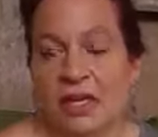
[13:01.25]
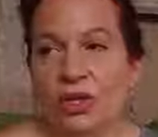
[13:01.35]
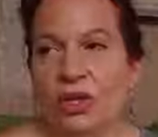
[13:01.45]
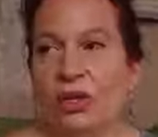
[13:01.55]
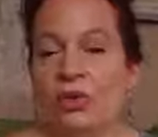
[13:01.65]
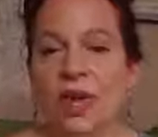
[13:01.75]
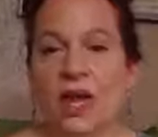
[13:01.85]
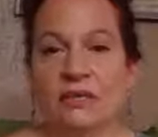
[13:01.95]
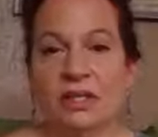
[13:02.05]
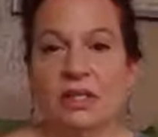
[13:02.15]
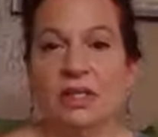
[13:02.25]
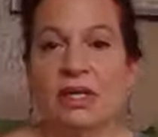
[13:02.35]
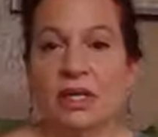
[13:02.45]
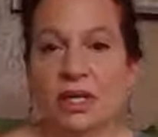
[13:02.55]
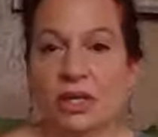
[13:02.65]
you have to
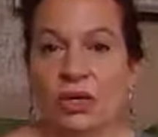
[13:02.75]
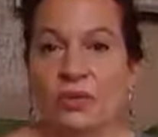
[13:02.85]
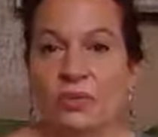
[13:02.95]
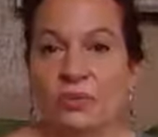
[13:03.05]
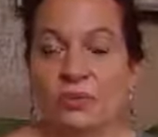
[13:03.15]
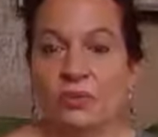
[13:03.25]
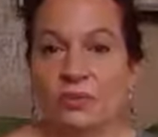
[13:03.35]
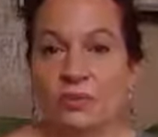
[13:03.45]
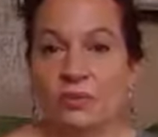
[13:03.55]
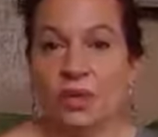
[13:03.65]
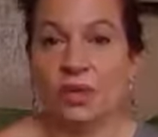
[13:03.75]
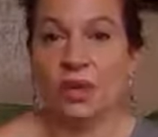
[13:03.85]
you know you